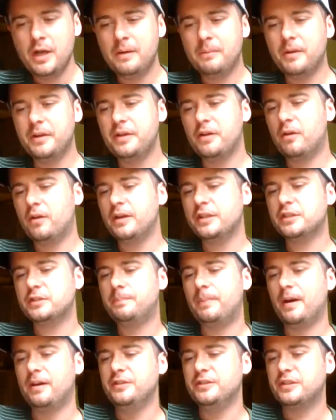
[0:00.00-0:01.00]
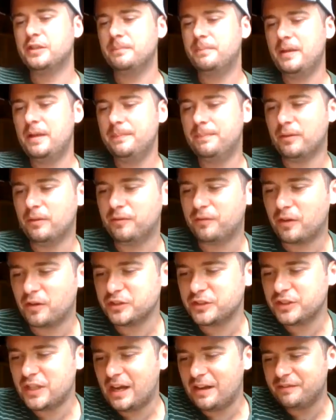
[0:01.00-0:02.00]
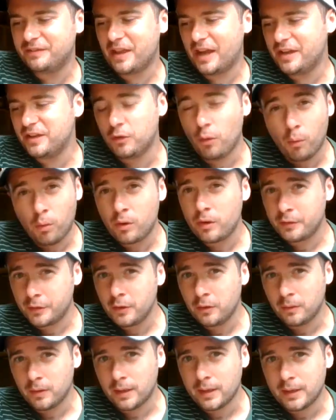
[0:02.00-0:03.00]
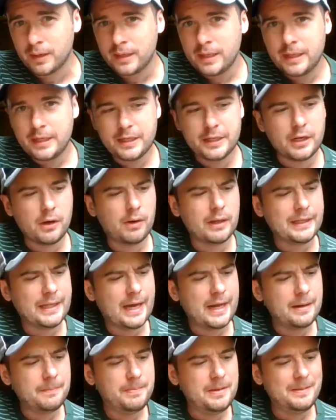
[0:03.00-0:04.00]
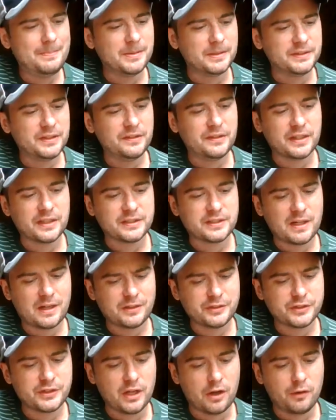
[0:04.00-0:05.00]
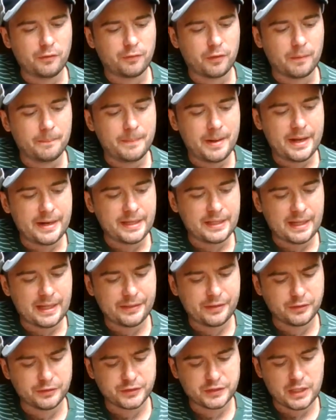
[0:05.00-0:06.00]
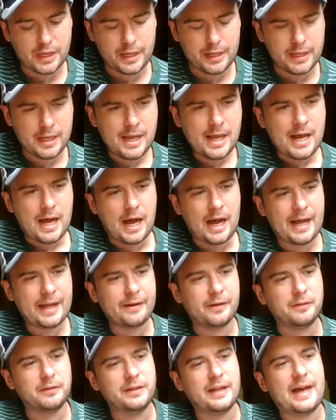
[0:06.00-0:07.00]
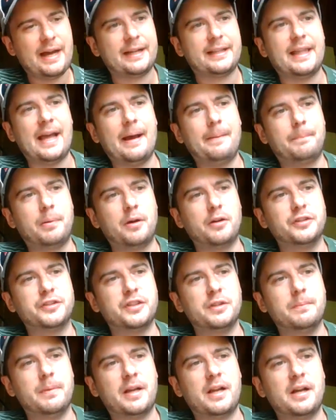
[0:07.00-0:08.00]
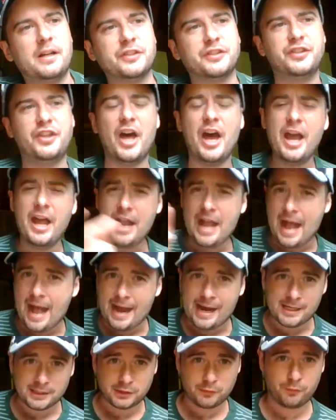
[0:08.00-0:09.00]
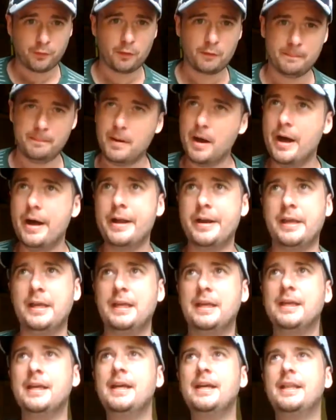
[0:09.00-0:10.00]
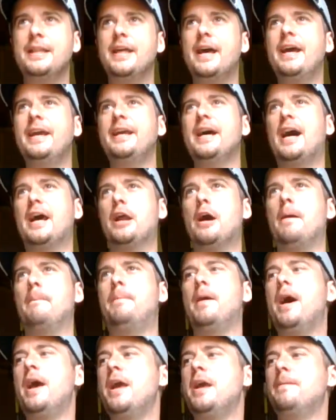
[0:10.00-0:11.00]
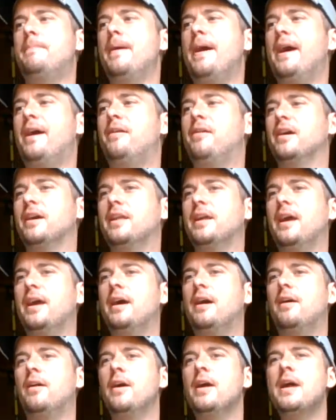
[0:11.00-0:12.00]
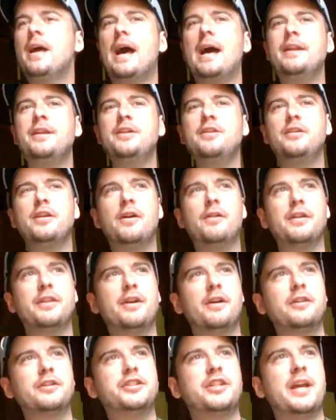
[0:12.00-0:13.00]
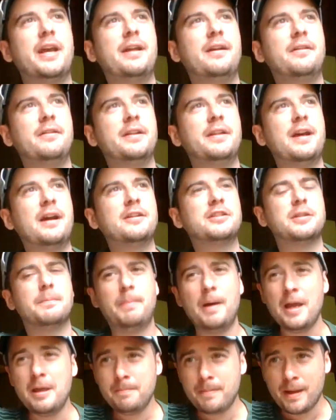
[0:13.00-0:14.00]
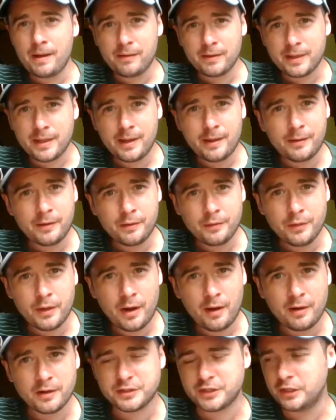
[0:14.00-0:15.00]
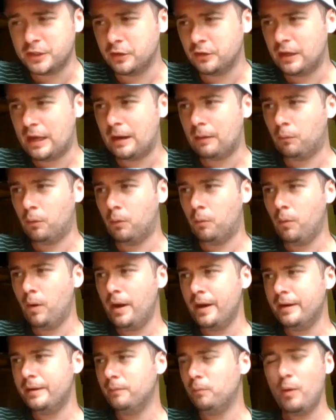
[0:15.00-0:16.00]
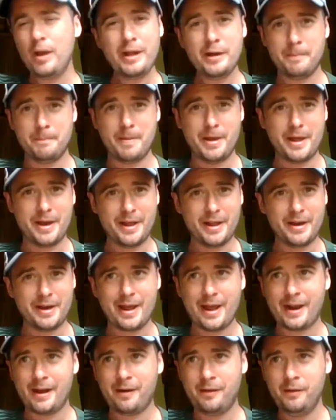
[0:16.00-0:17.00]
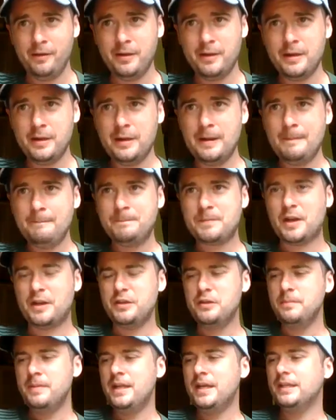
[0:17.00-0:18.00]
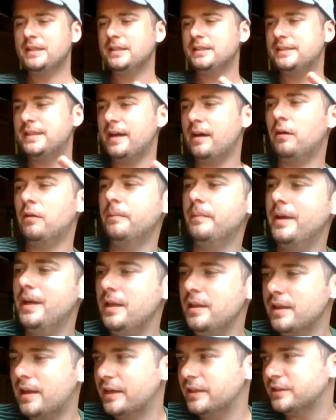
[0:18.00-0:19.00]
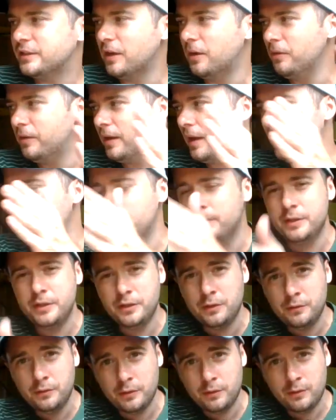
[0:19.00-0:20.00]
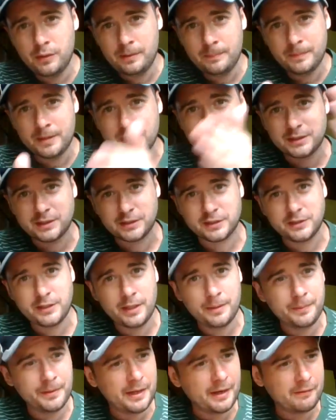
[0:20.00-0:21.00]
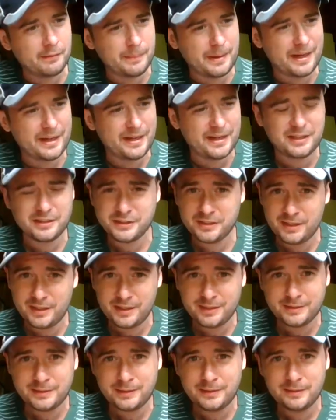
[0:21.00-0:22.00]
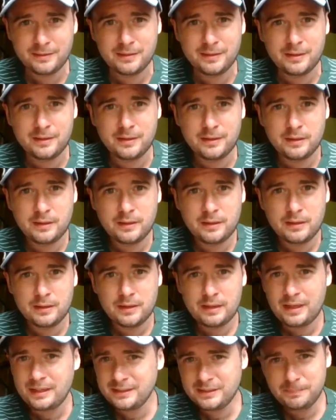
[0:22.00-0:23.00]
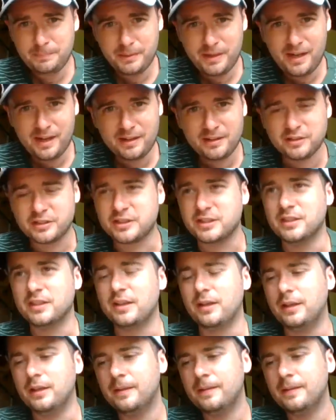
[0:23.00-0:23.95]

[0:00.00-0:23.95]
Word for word: Well, you're exposing people for stuff that you're doing. You know, a lot of people do this also for money. Like they'll say, I don't like that person because they ask for money. They got a PayPal account. And then you go to their channel and there's a PayPal account on theirs. And you're like, well, what? wait a minute now. Are you meaning to tell me that it's okay when you do it, but it's a sin when everybody else does it? That's hypocrisy.